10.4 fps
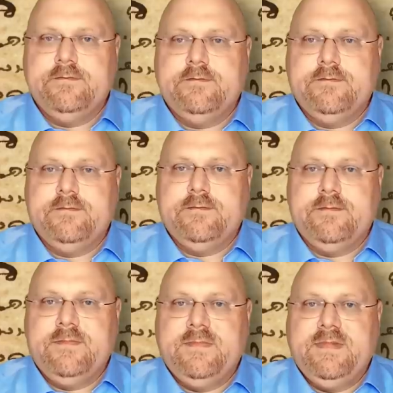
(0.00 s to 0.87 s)

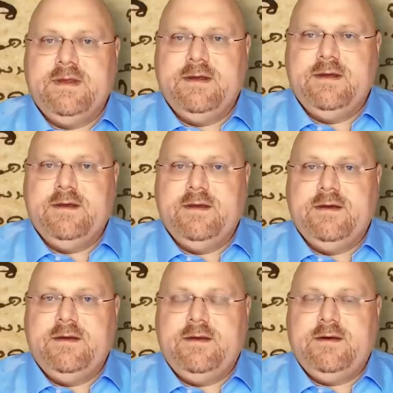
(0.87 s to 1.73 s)

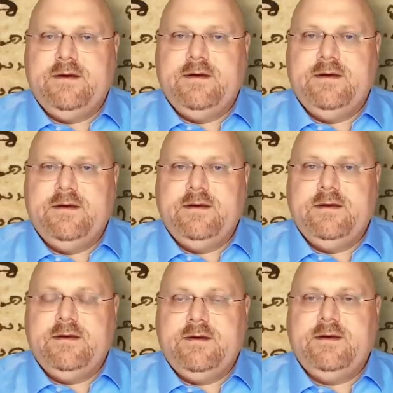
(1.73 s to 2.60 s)

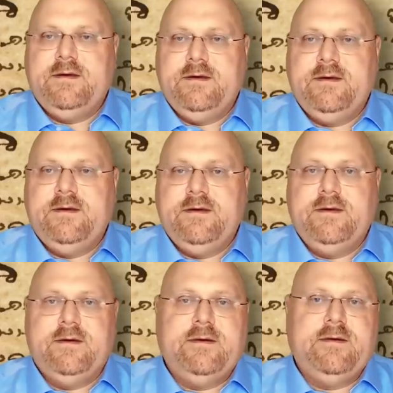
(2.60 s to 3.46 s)

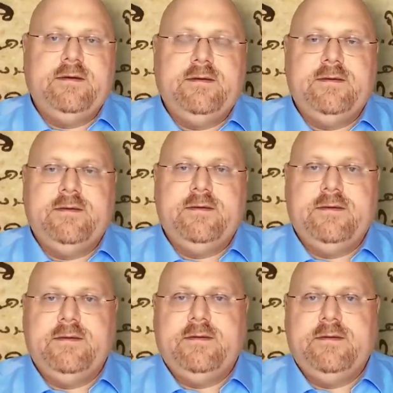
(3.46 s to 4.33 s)

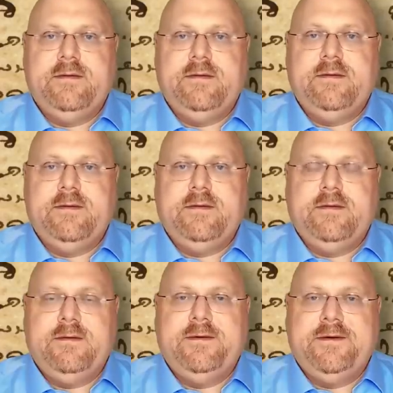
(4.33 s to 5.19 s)

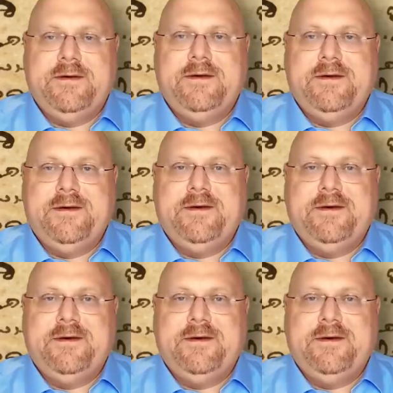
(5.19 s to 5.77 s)
[no speech]